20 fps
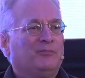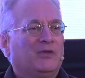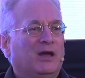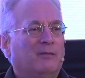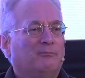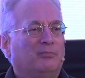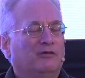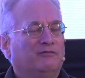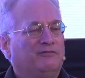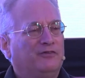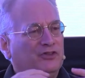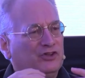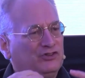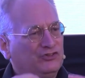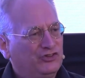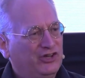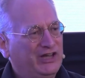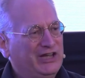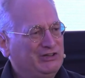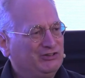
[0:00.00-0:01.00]
But for the
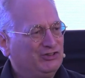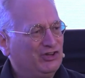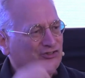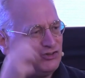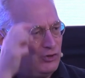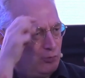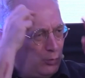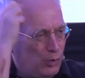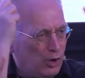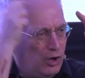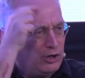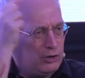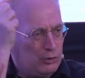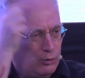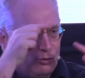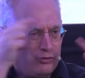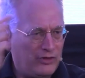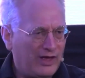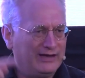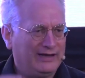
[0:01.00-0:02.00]
teacher to work
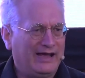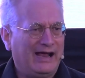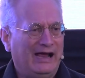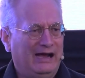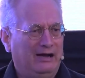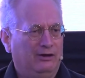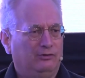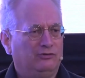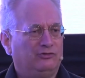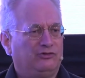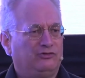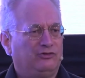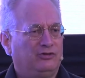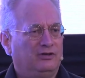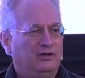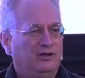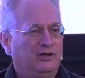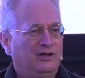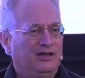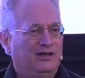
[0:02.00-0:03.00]
all that out
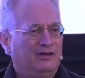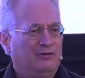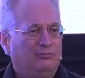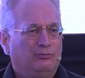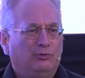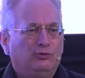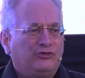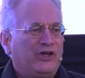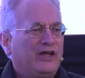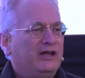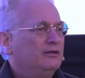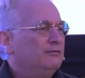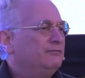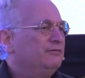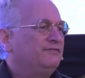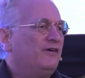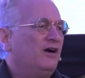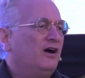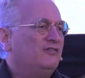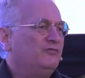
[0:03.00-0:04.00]
will take them
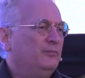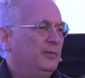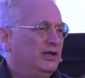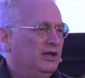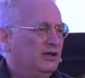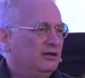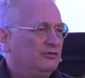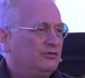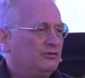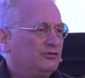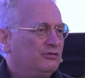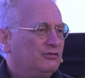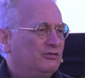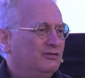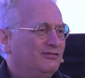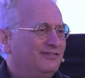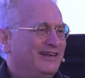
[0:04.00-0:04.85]
5 minutes.